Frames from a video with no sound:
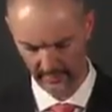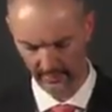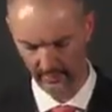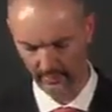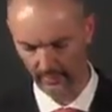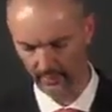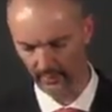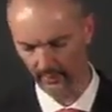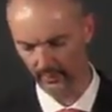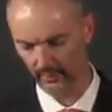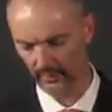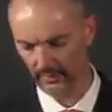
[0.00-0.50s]

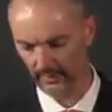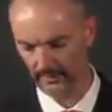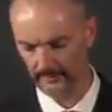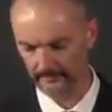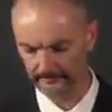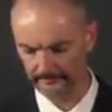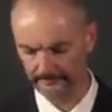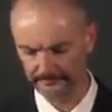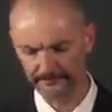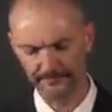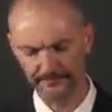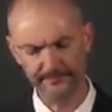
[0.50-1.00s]
look.
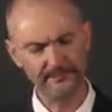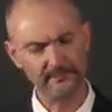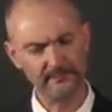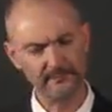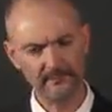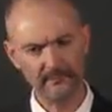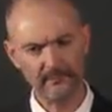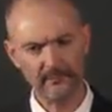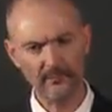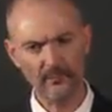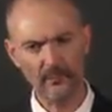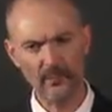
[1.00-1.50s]

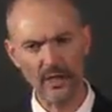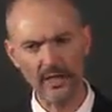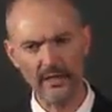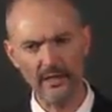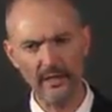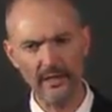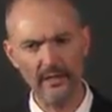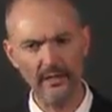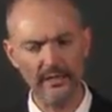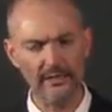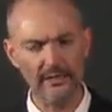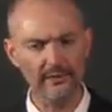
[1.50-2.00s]

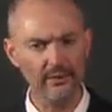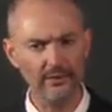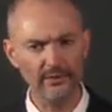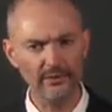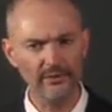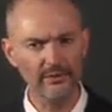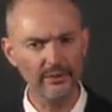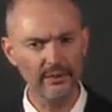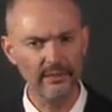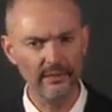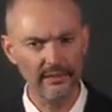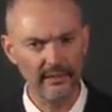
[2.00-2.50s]
Now, let's
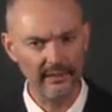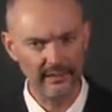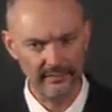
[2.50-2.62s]
consider an